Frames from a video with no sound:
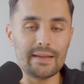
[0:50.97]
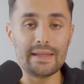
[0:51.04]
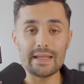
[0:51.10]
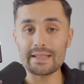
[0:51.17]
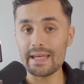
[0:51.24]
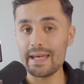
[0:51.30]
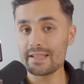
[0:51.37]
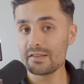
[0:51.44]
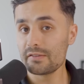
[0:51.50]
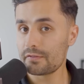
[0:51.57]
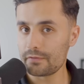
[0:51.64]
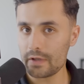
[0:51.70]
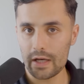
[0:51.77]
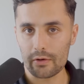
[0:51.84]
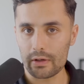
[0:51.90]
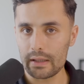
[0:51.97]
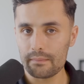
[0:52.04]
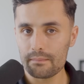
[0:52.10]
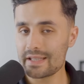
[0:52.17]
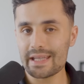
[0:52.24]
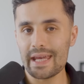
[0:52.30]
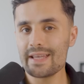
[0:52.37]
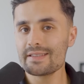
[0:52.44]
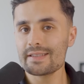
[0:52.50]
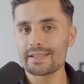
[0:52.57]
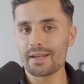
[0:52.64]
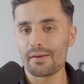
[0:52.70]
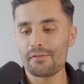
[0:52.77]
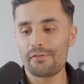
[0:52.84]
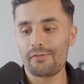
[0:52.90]
This isn't theory. This isn't
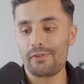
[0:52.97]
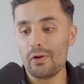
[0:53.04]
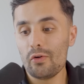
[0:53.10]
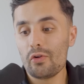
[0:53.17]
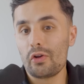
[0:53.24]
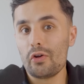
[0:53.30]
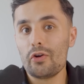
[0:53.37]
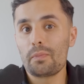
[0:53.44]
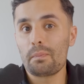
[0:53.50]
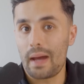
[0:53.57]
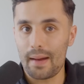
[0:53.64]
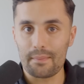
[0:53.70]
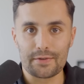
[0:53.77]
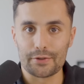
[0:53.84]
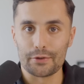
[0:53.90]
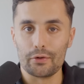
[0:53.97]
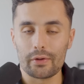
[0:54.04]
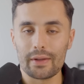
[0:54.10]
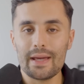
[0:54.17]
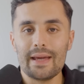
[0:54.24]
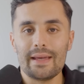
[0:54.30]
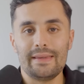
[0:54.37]
some feel-good pep talk.